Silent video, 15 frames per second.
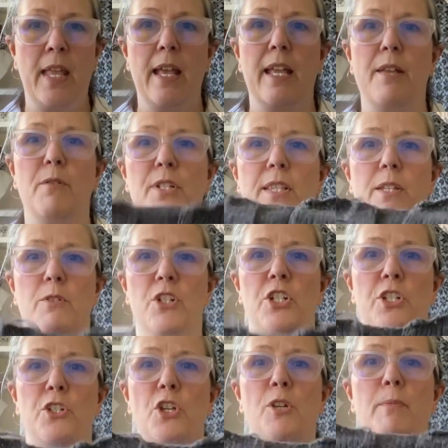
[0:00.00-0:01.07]
There was
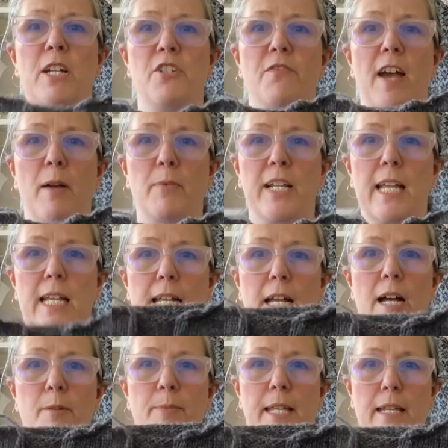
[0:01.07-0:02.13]
just too much fabric in it
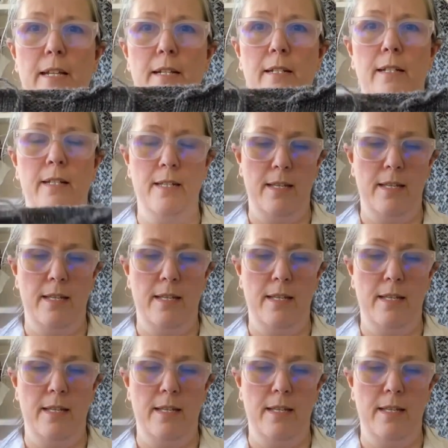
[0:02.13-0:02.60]
up here.